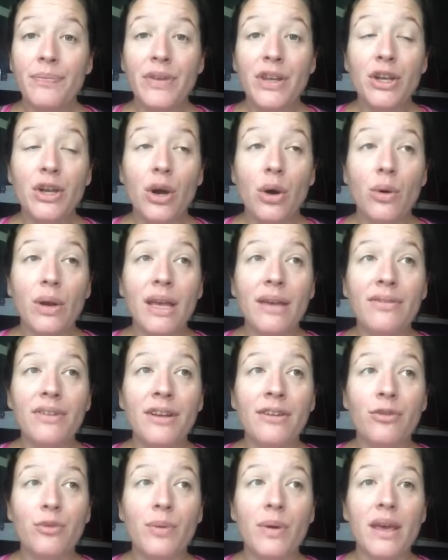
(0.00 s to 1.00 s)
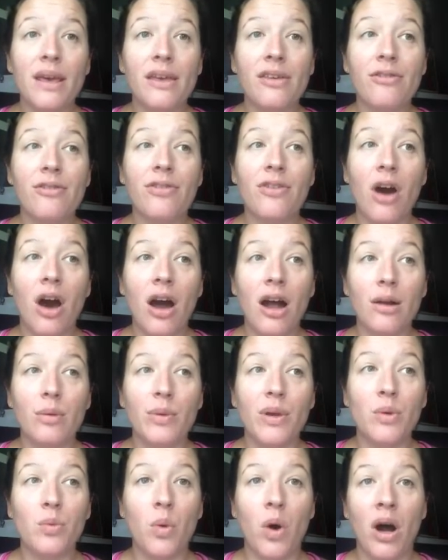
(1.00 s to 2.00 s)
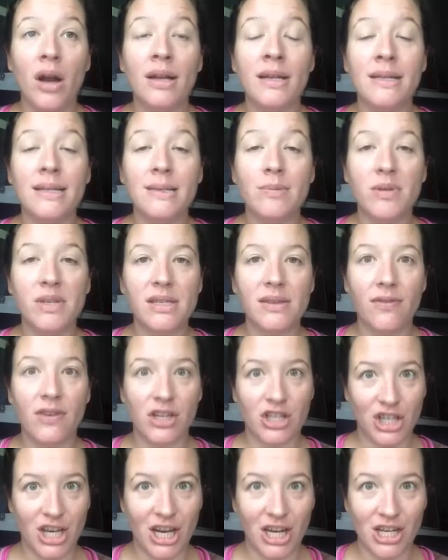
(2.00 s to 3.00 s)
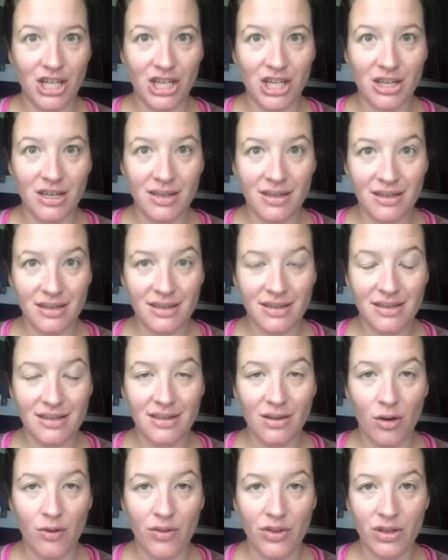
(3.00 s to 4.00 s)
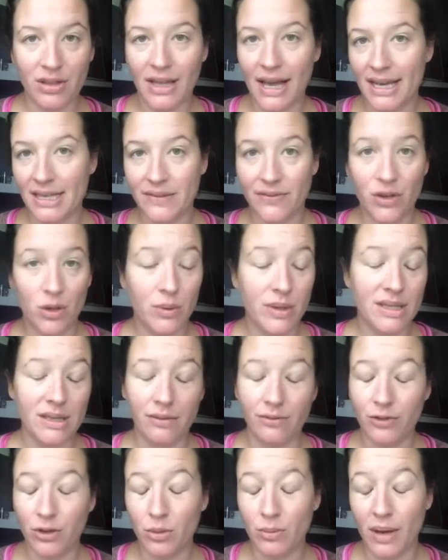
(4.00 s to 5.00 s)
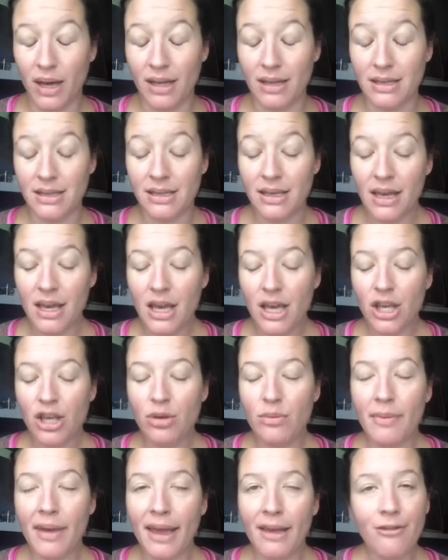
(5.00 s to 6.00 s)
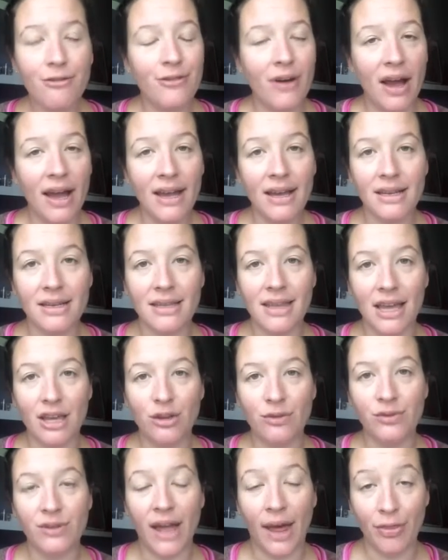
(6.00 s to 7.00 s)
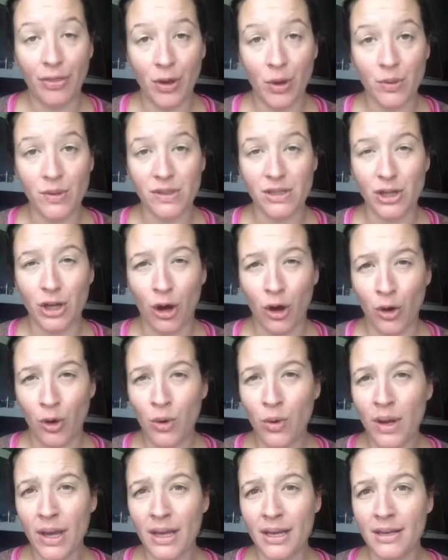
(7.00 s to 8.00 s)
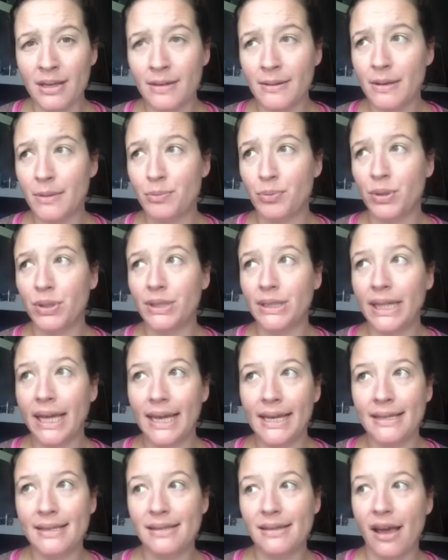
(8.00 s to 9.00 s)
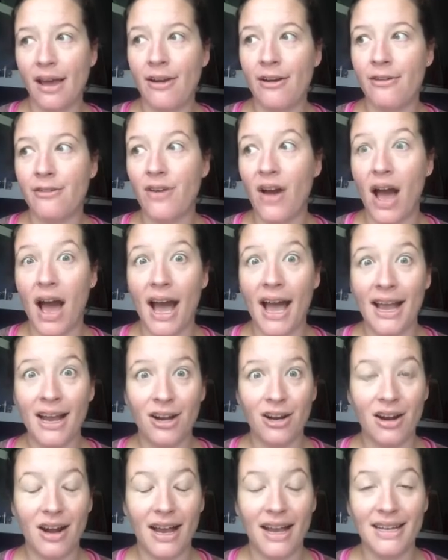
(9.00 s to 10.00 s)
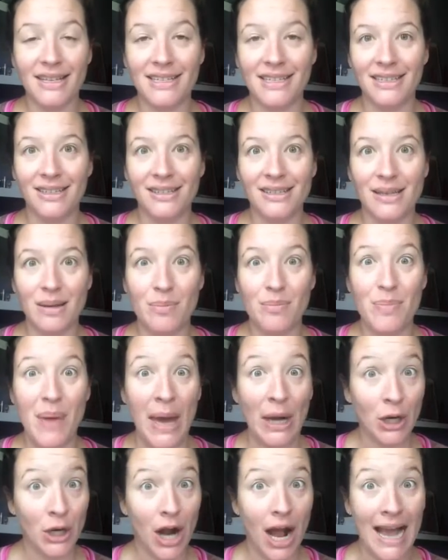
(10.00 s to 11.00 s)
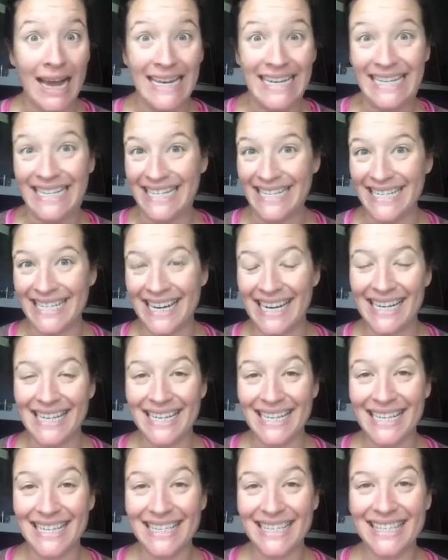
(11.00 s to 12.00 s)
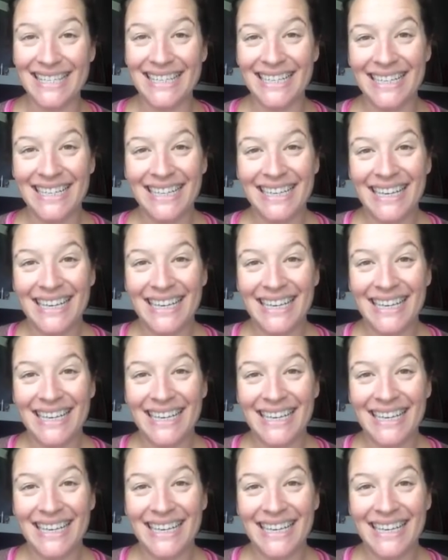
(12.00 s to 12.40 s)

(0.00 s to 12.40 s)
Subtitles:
even if we thought we wanted specific changes over the last few weeks and few months, you may find that you've let those go in place of higher ideals and better ideas.